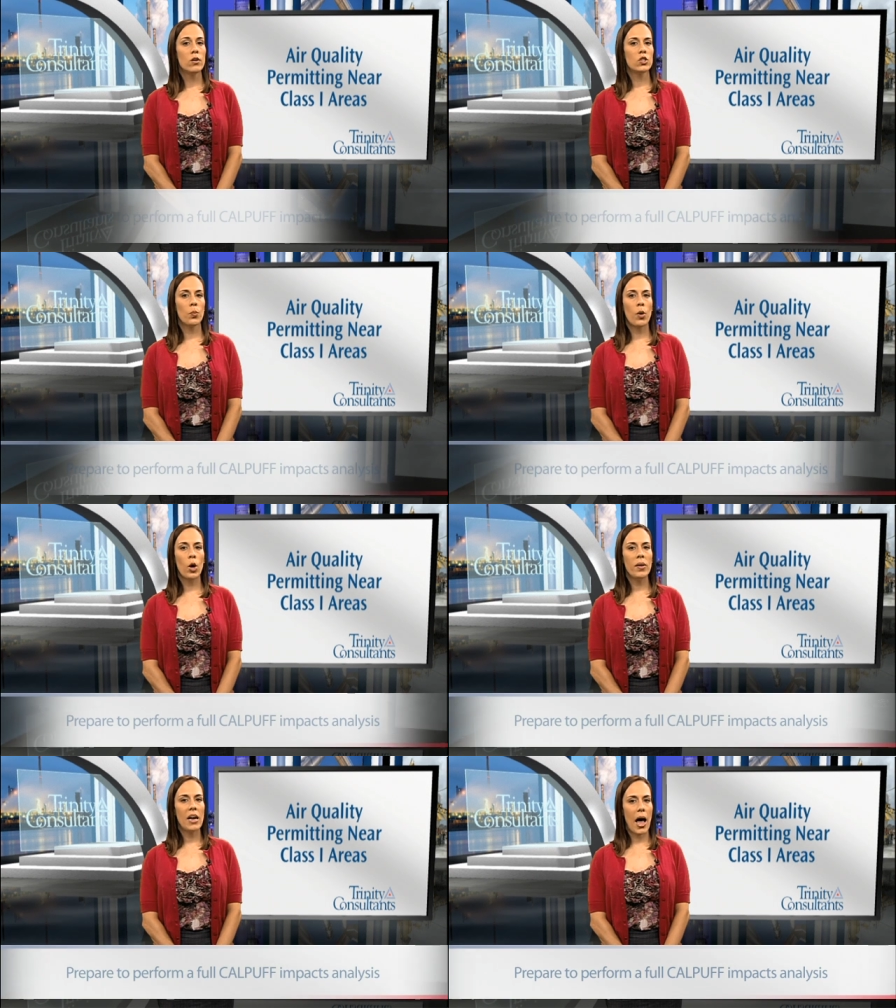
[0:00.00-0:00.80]
so
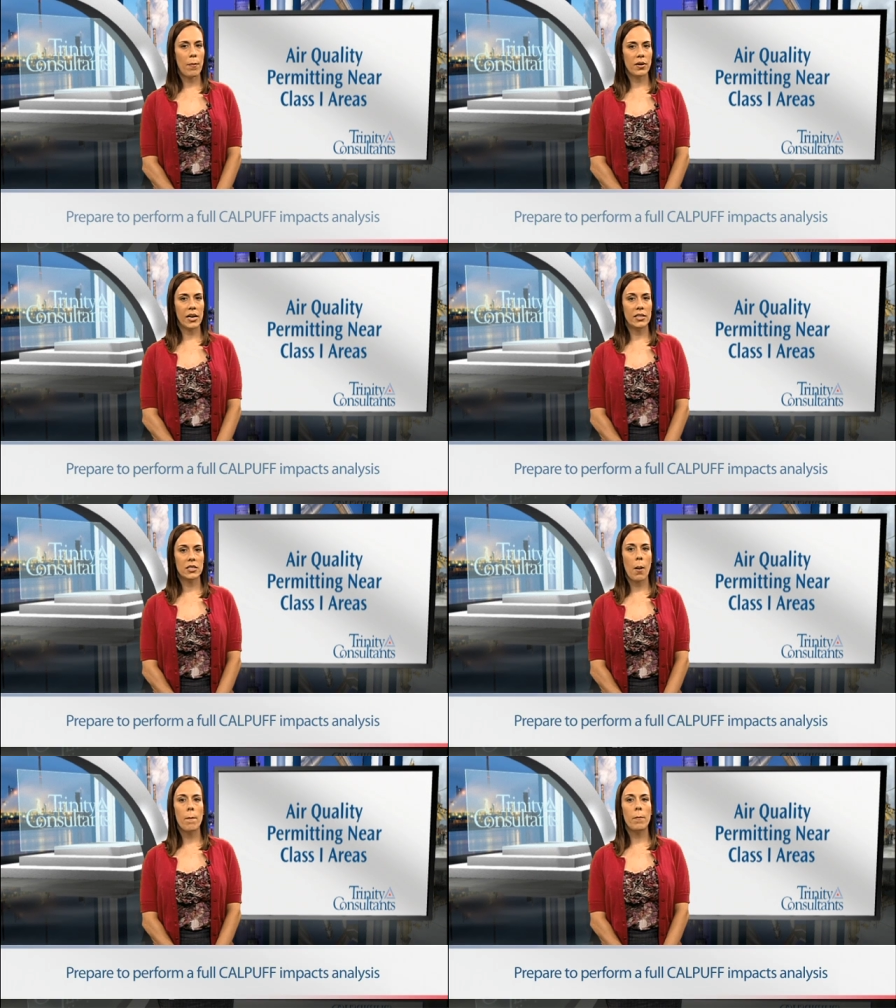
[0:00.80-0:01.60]
permit
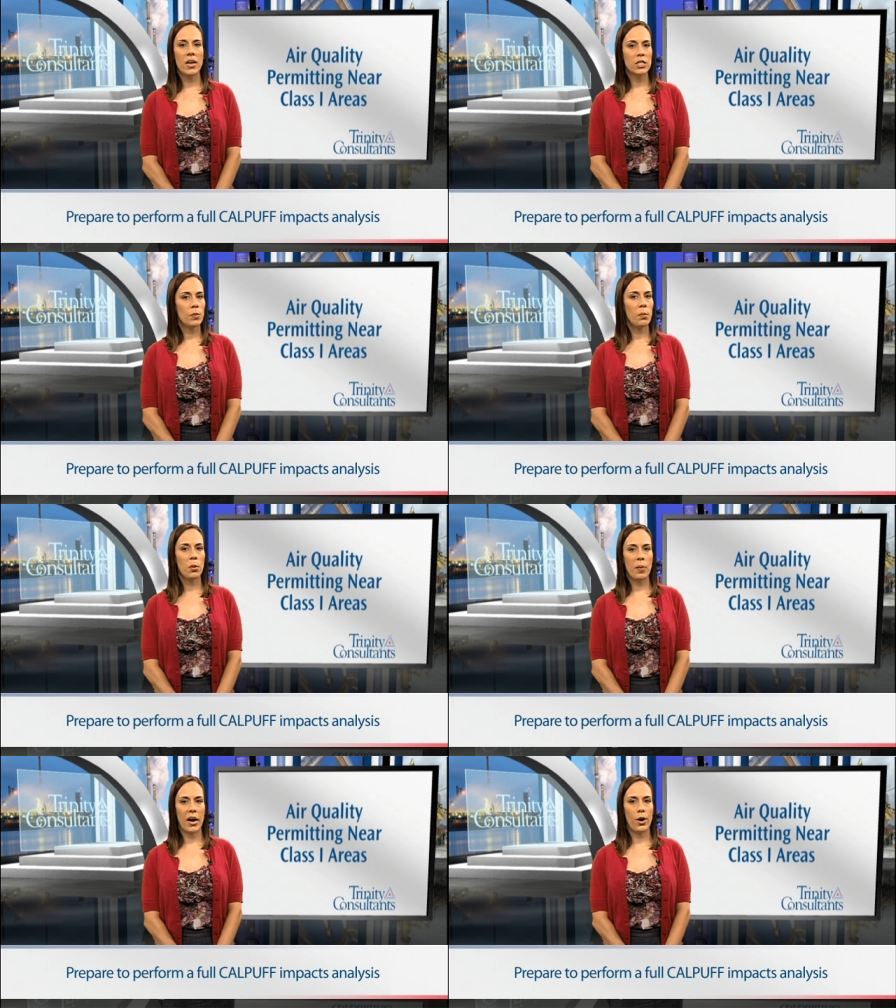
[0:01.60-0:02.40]
applicants must be
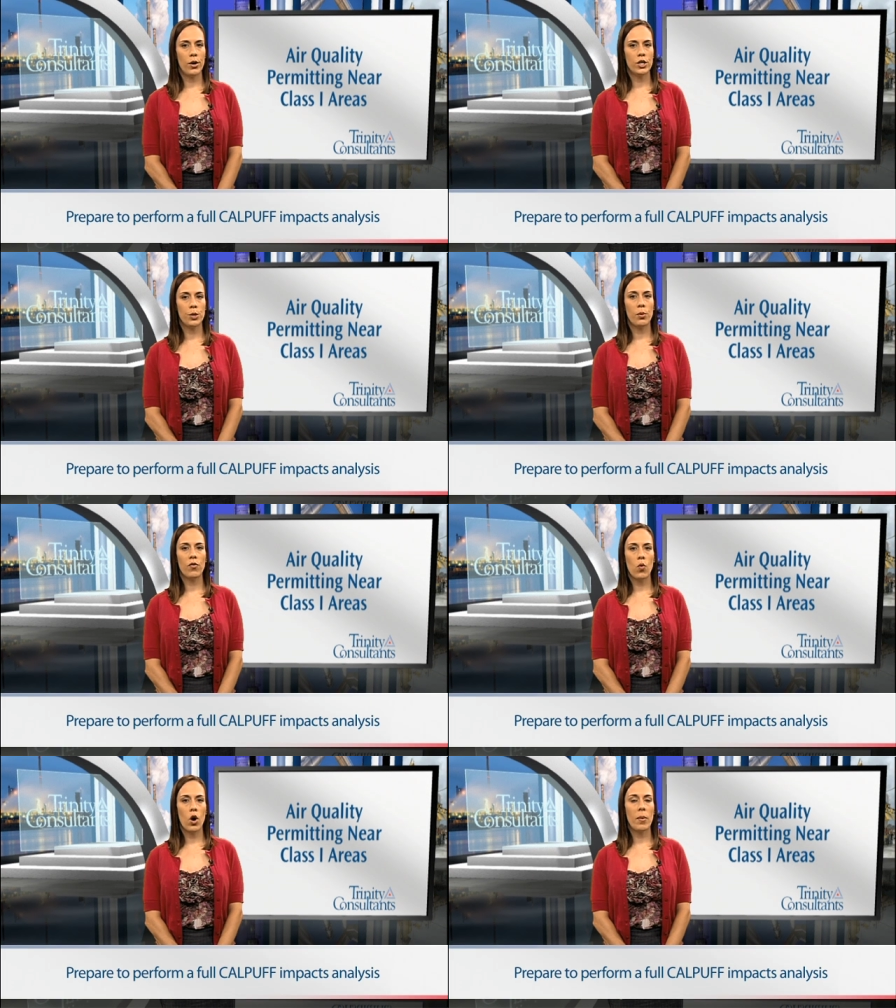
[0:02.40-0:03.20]
prepared to
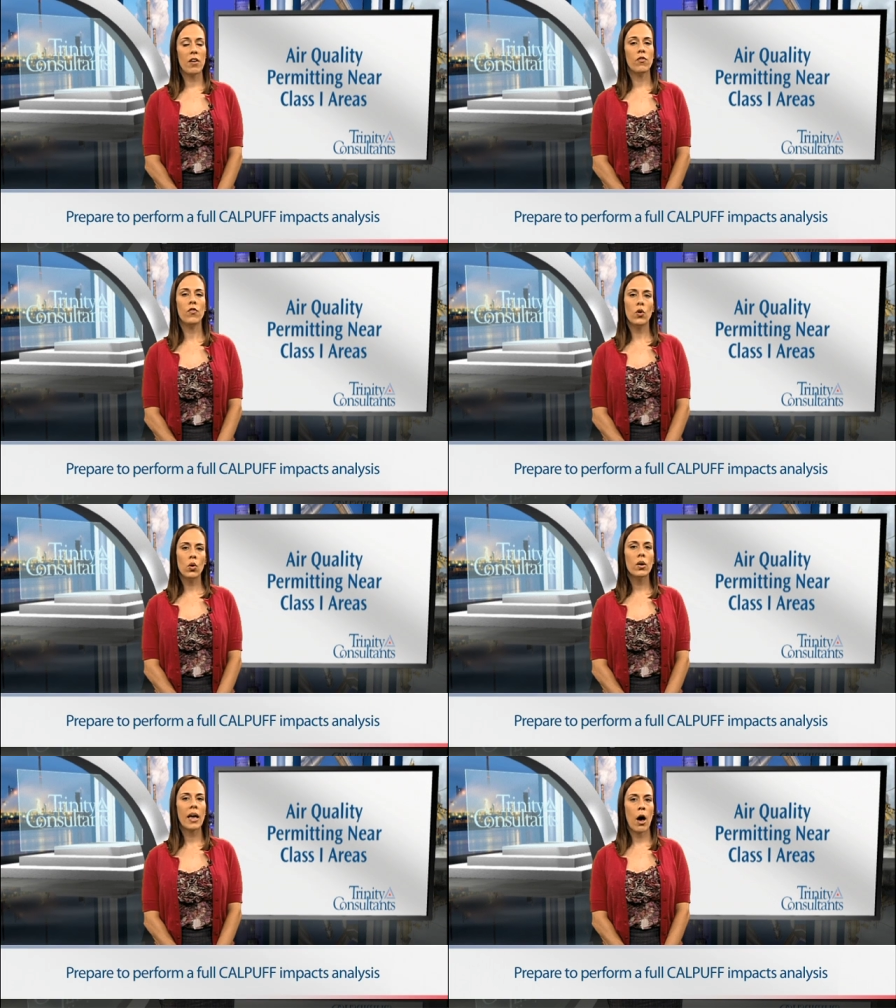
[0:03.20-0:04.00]
perform a
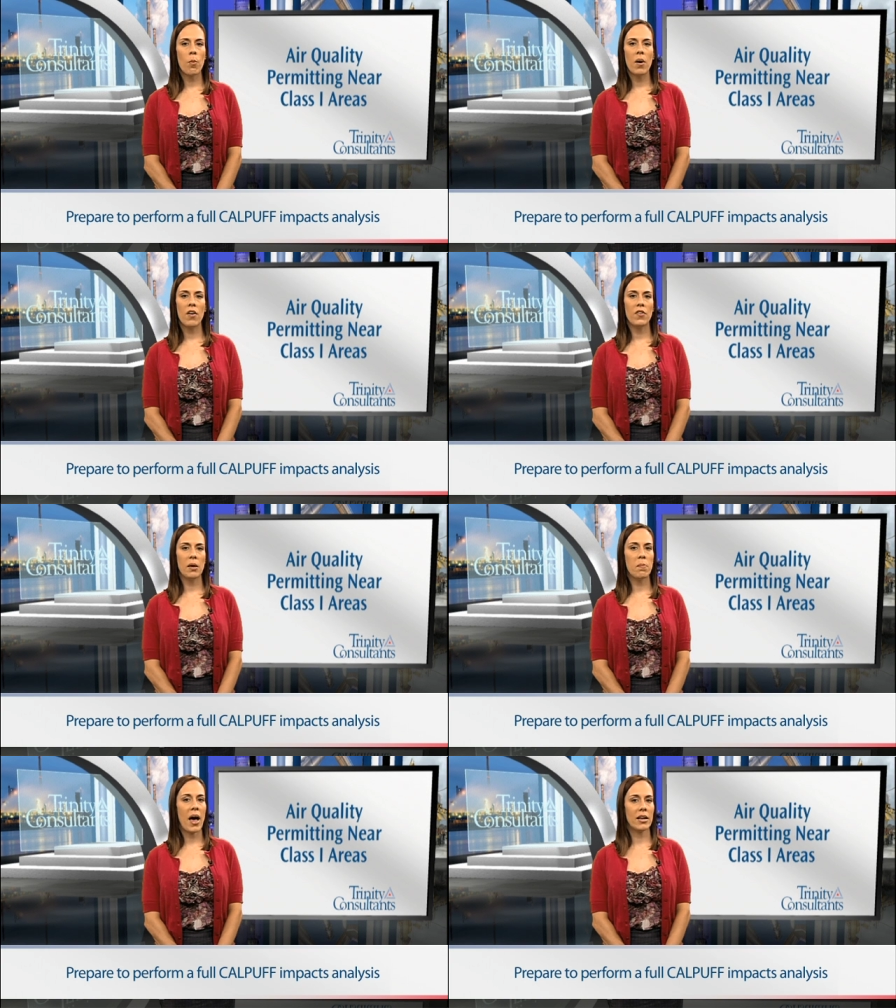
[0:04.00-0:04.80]
full CalPUFF
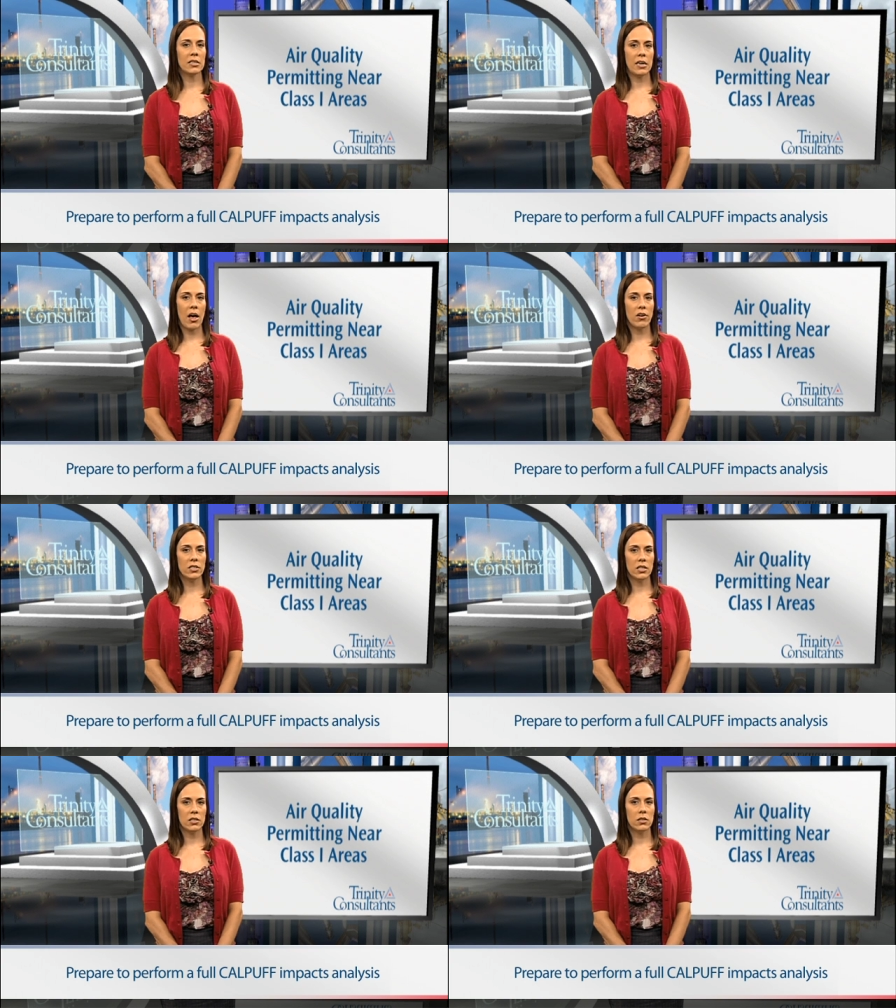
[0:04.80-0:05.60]
impacts
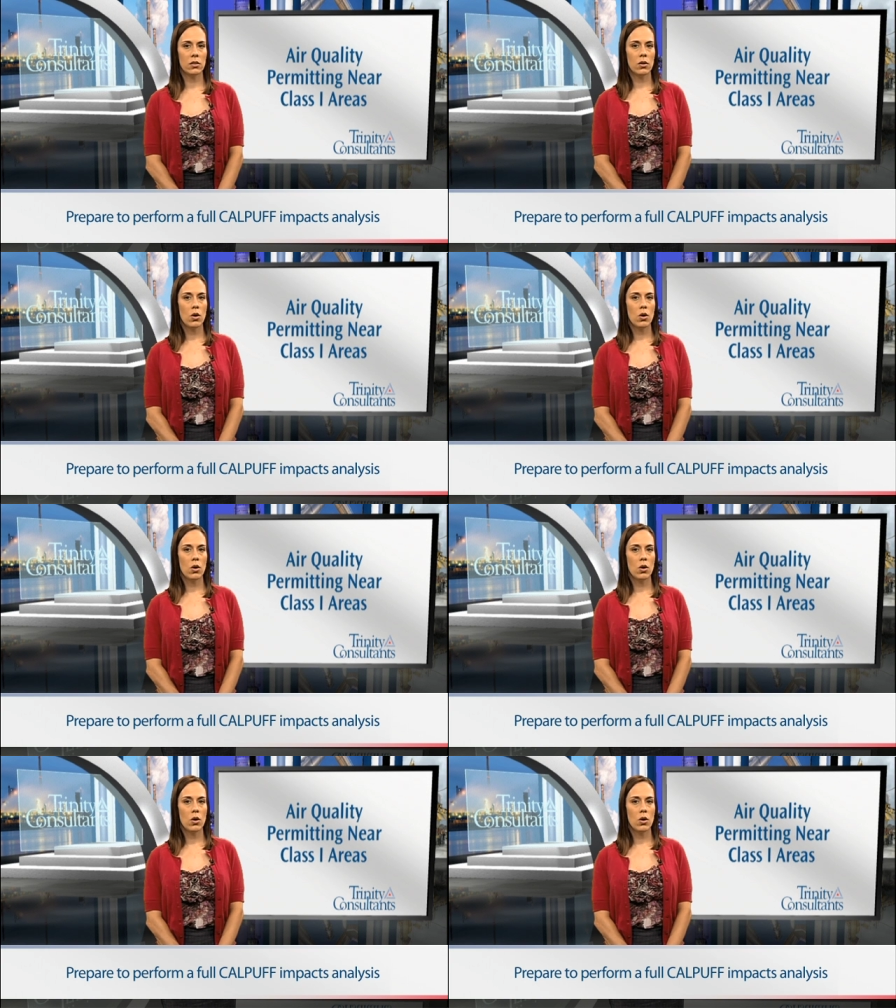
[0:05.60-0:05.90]
analysis,